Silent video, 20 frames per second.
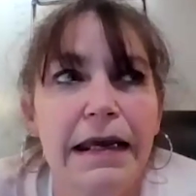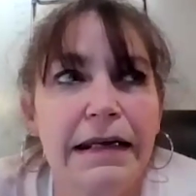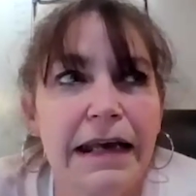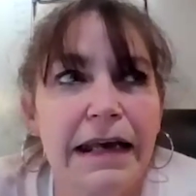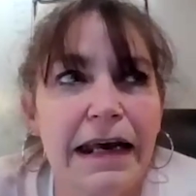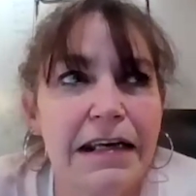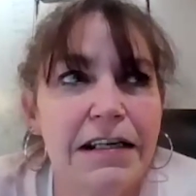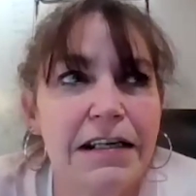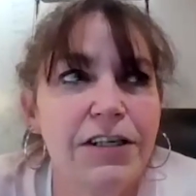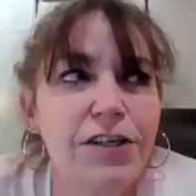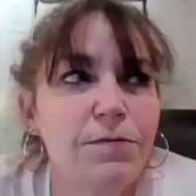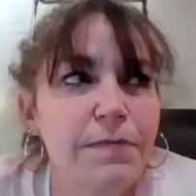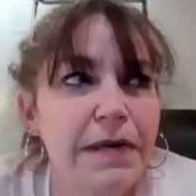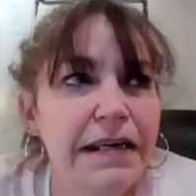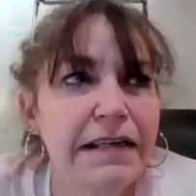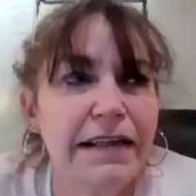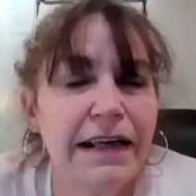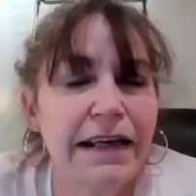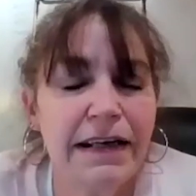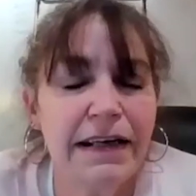And as you
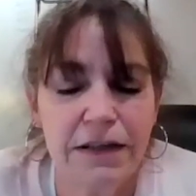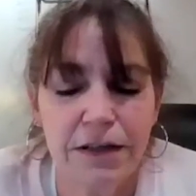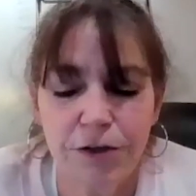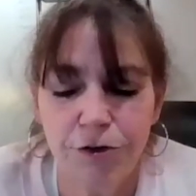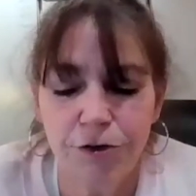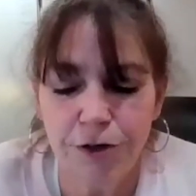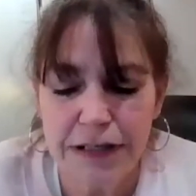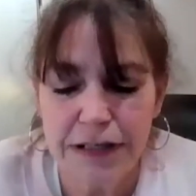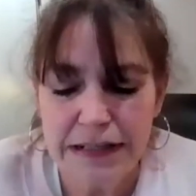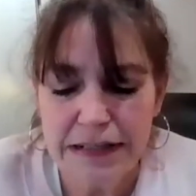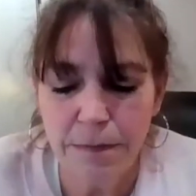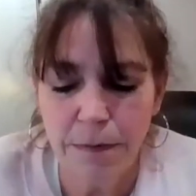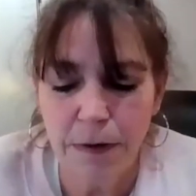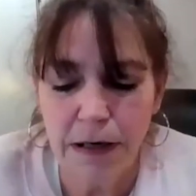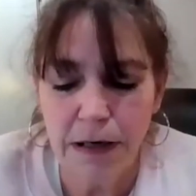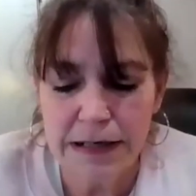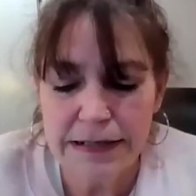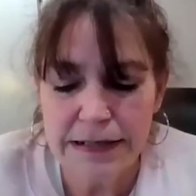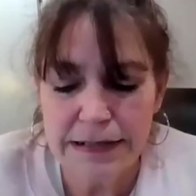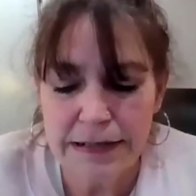make that trust
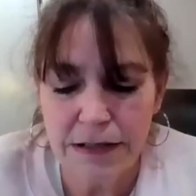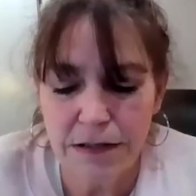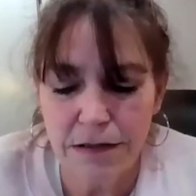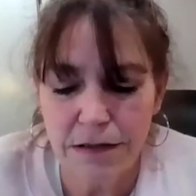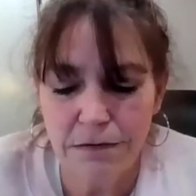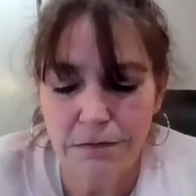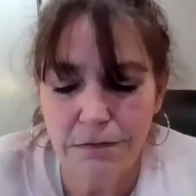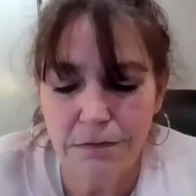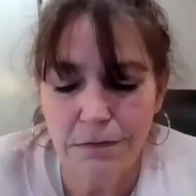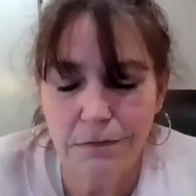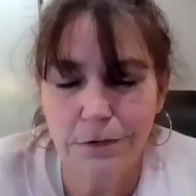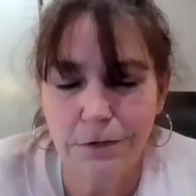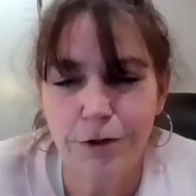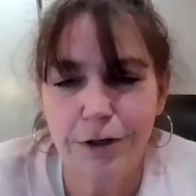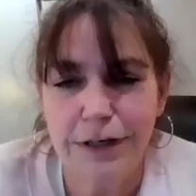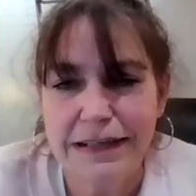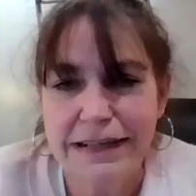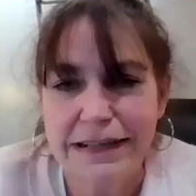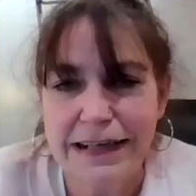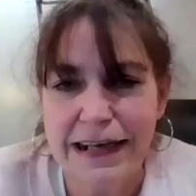deposit
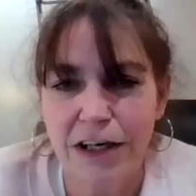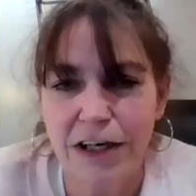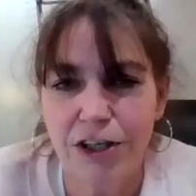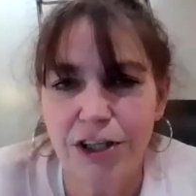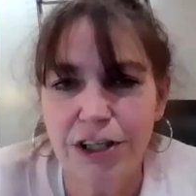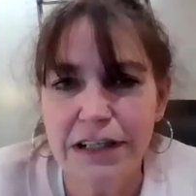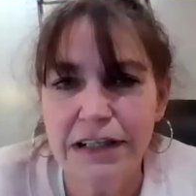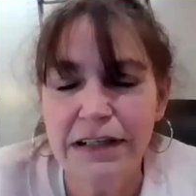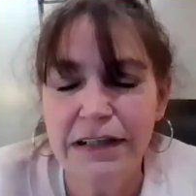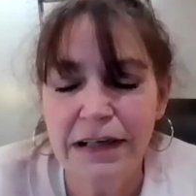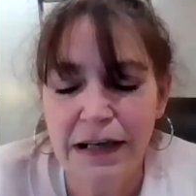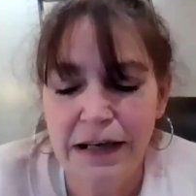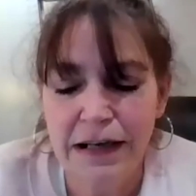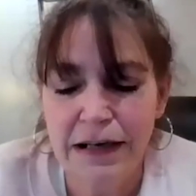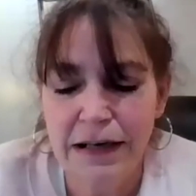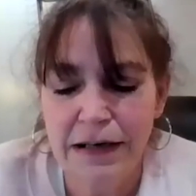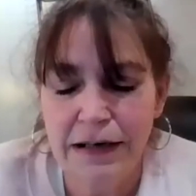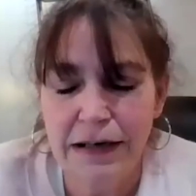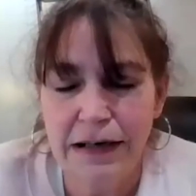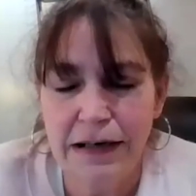transaction,
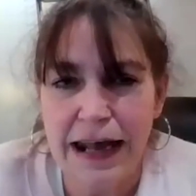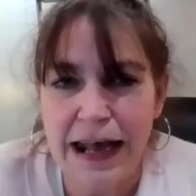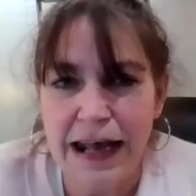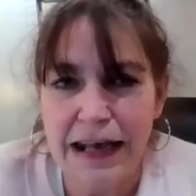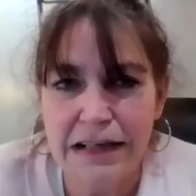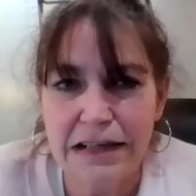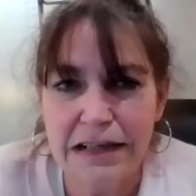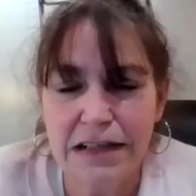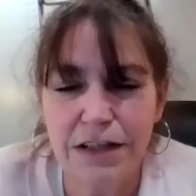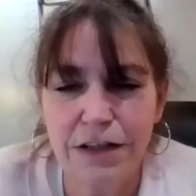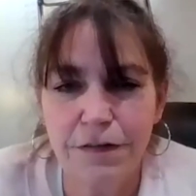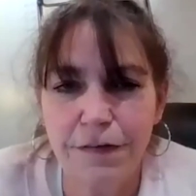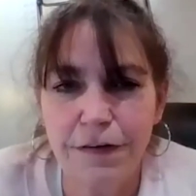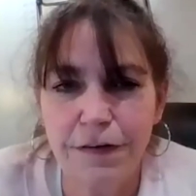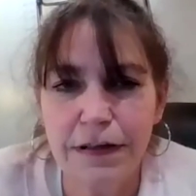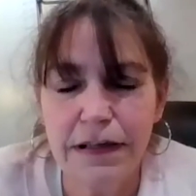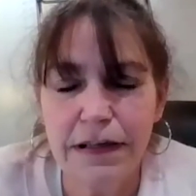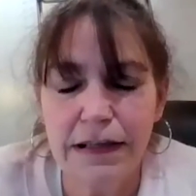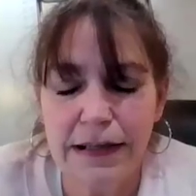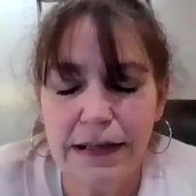it asks you
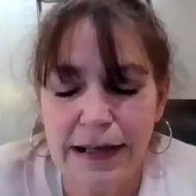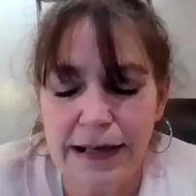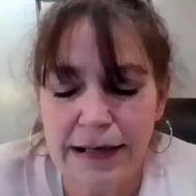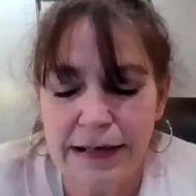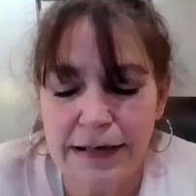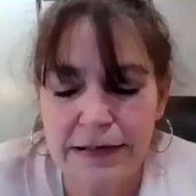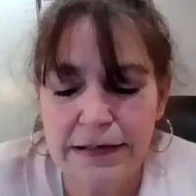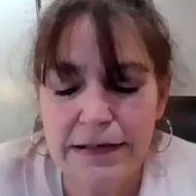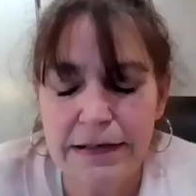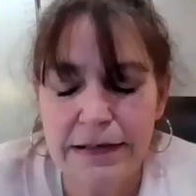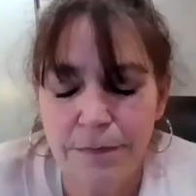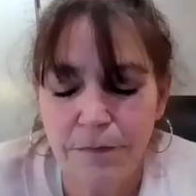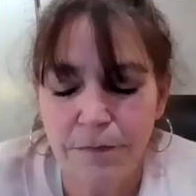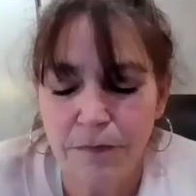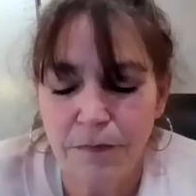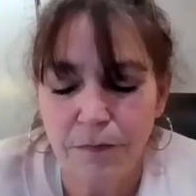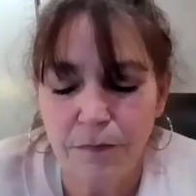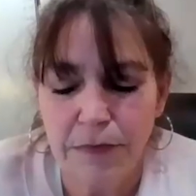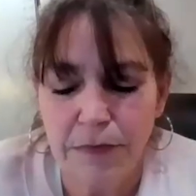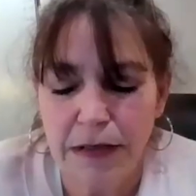for the client.
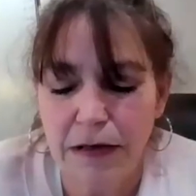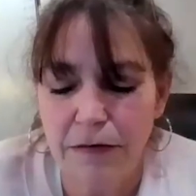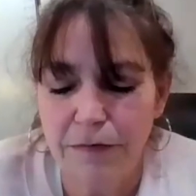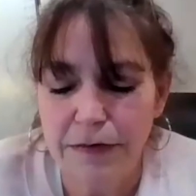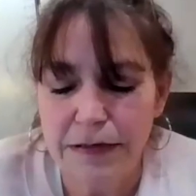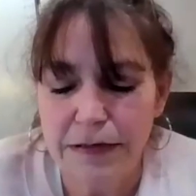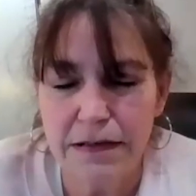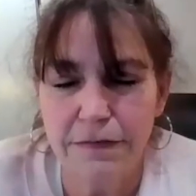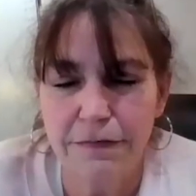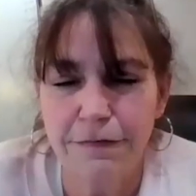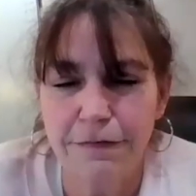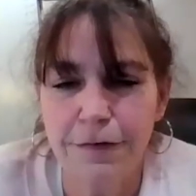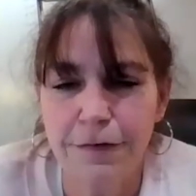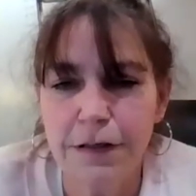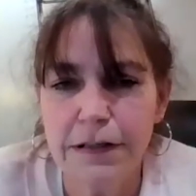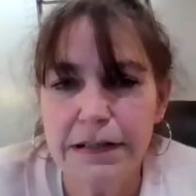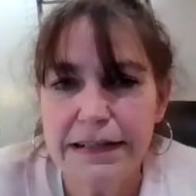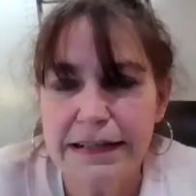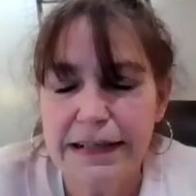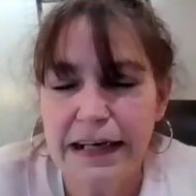If it's the
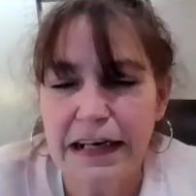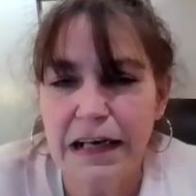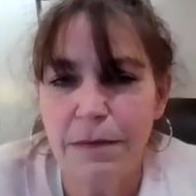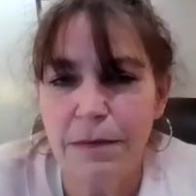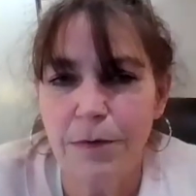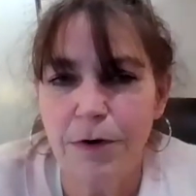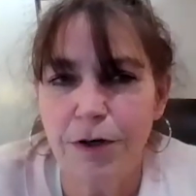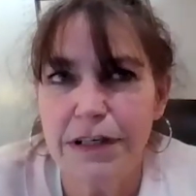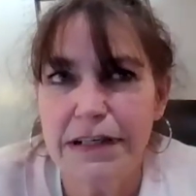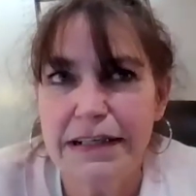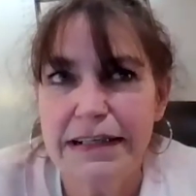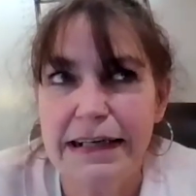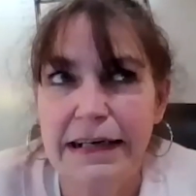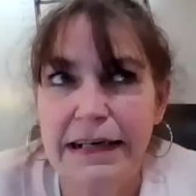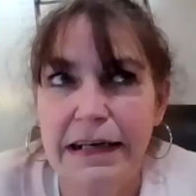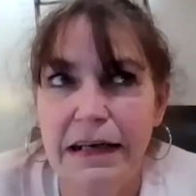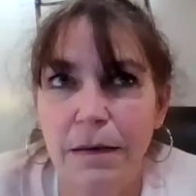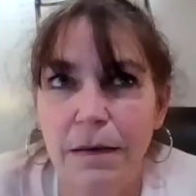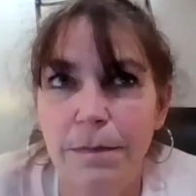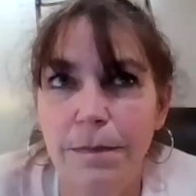first time you're
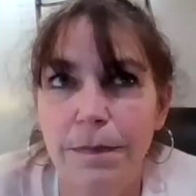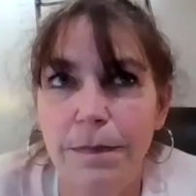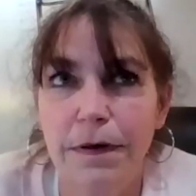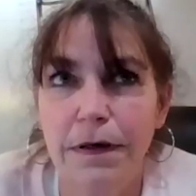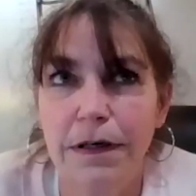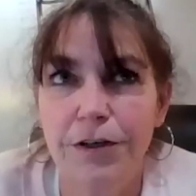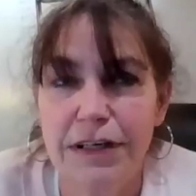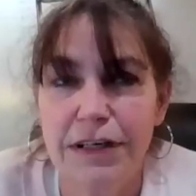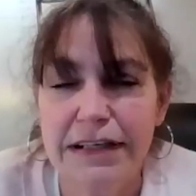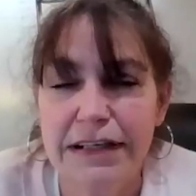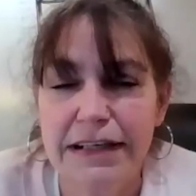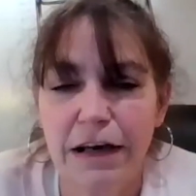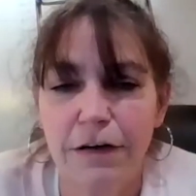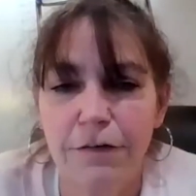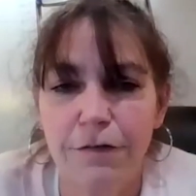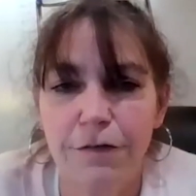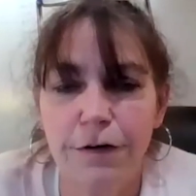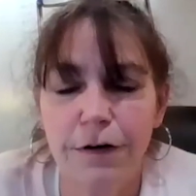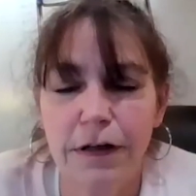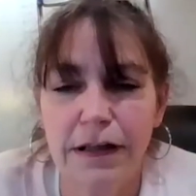setting up a trust
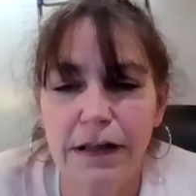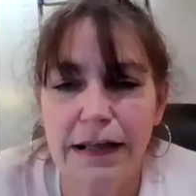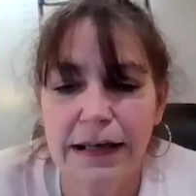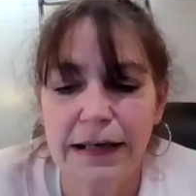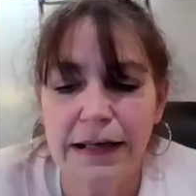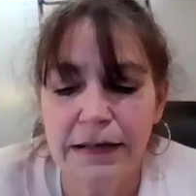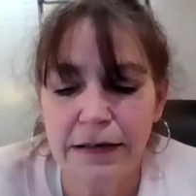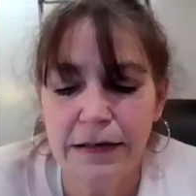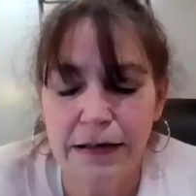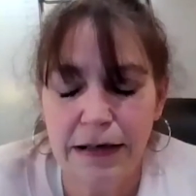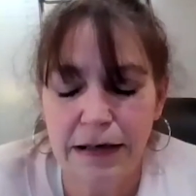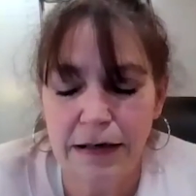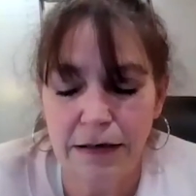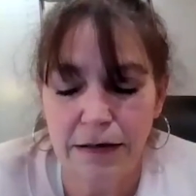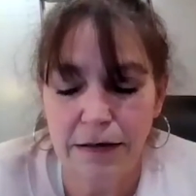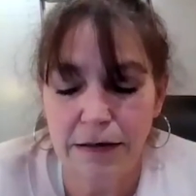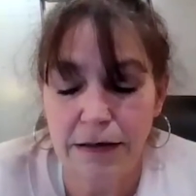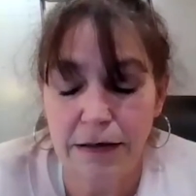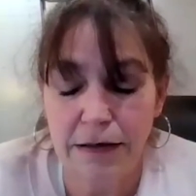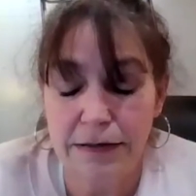account for a client,
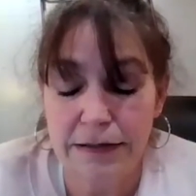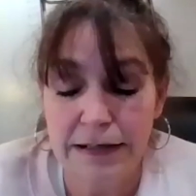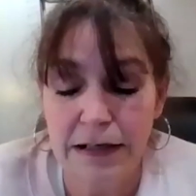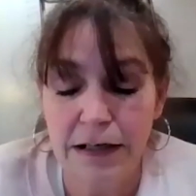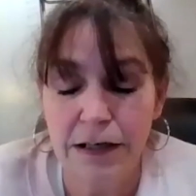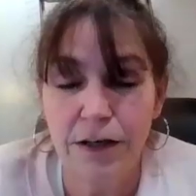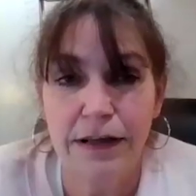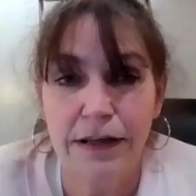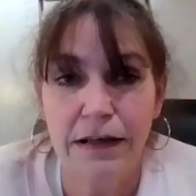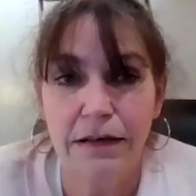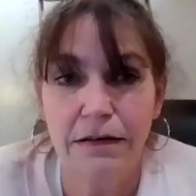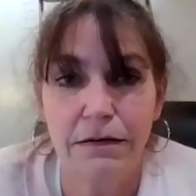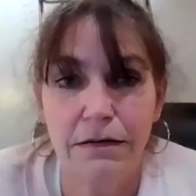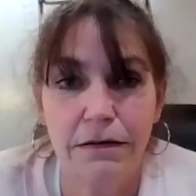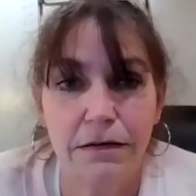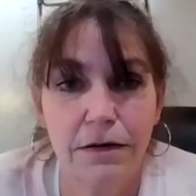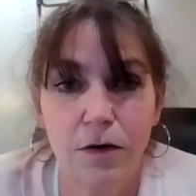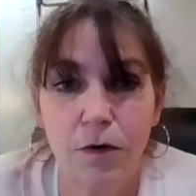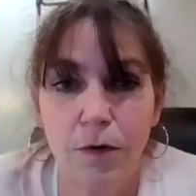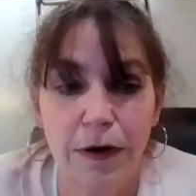it'll tell you that
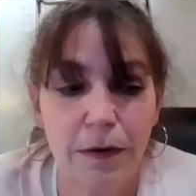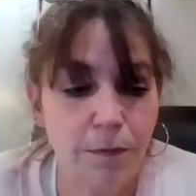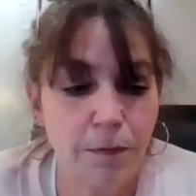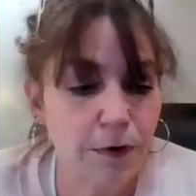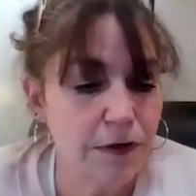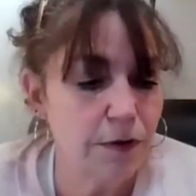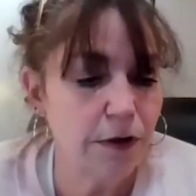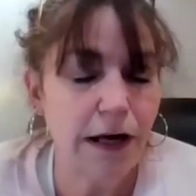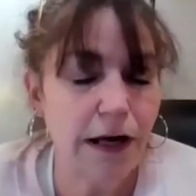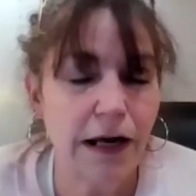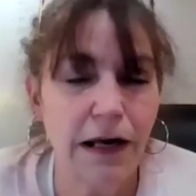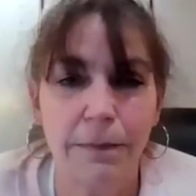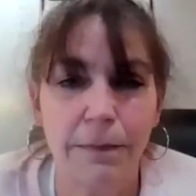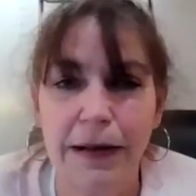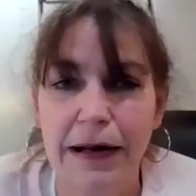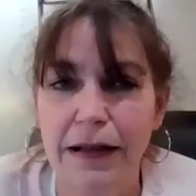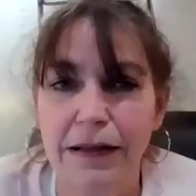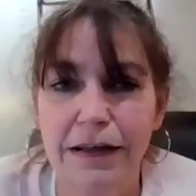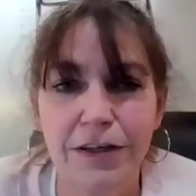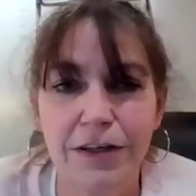QuickBooks will
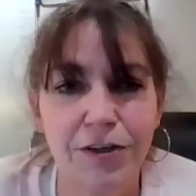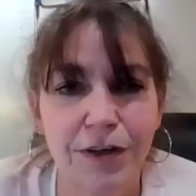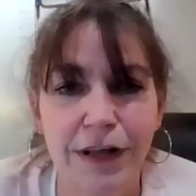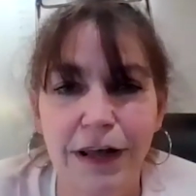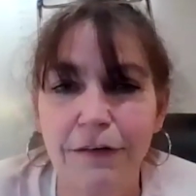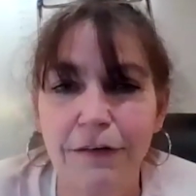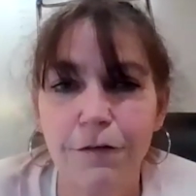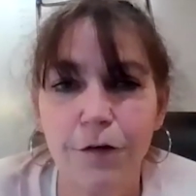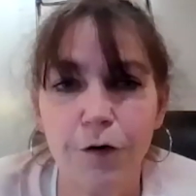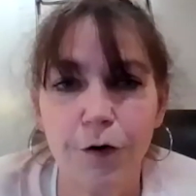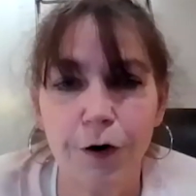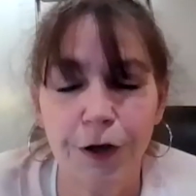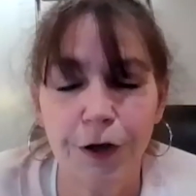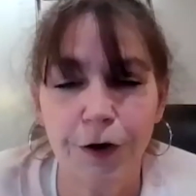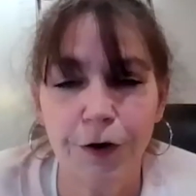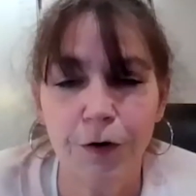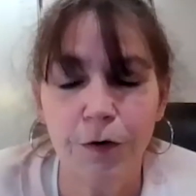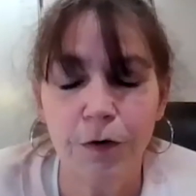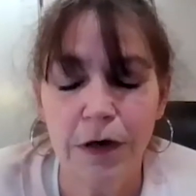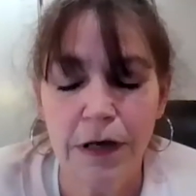automatically do that for
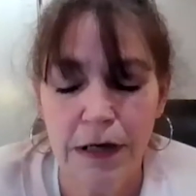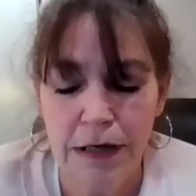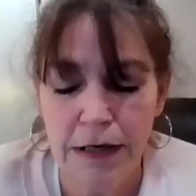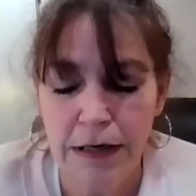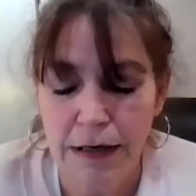you.